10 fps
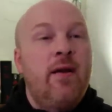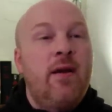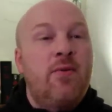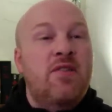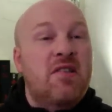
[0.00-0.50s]

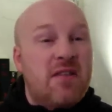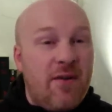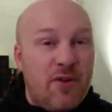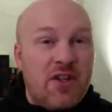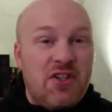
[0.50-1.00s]
it was
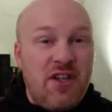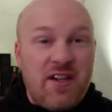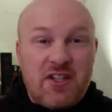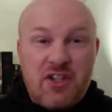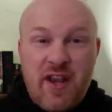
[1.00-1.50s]
discovered that she
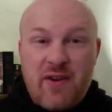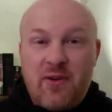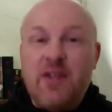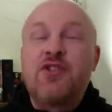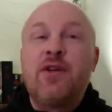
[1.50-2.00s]
could
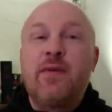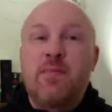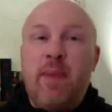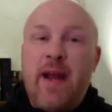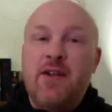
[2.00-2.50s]
channel and she was
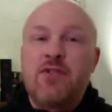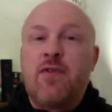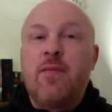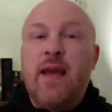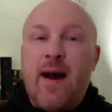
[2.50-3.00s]
banished
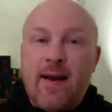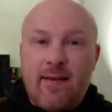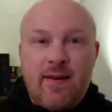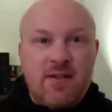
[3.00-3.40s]
from the island,